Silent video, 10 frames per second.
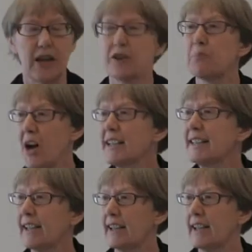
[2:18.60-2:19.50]
the
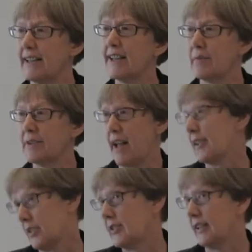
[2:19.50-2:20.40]
bodily is
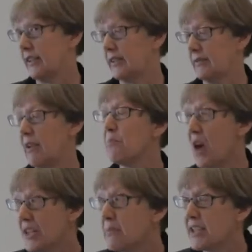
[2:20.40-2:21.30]
actually,
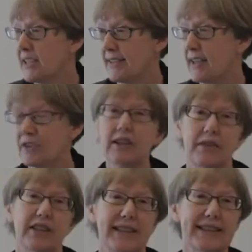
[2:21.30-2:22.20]
embodiment is actually
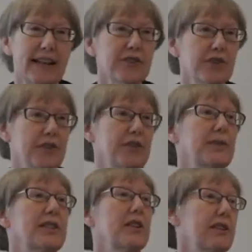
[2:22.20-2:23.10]
very central to
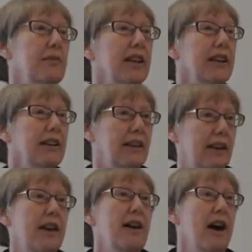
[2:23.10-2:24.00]
autonomy.
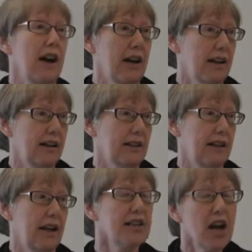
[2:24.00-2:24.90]

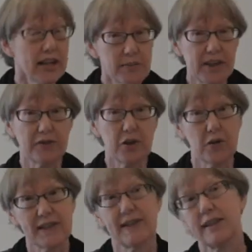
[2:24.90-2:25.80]
Uh, autonomy, of
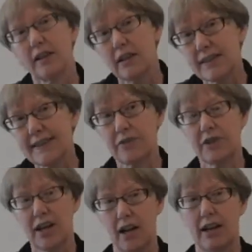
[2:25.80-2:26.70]
course, is also
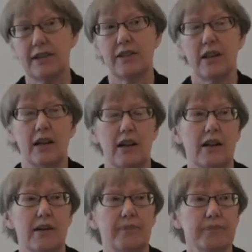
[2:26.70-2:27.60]
tied
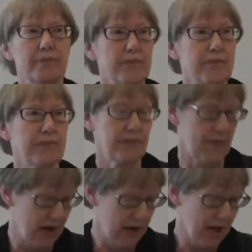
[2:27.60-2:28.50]
um,
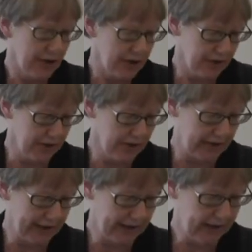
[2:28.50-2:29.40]
to
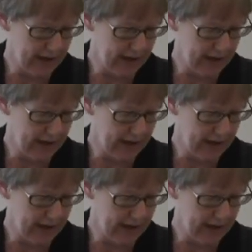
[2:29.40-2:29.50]
the